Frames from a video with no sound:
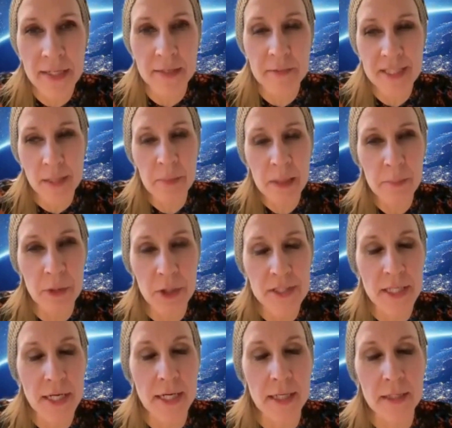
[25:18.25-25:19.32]
and some people are
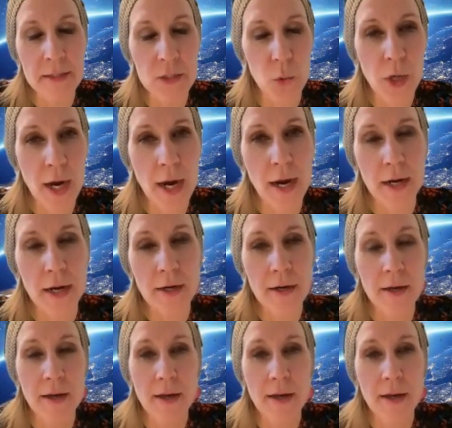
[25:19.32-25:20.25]
saying it's okay.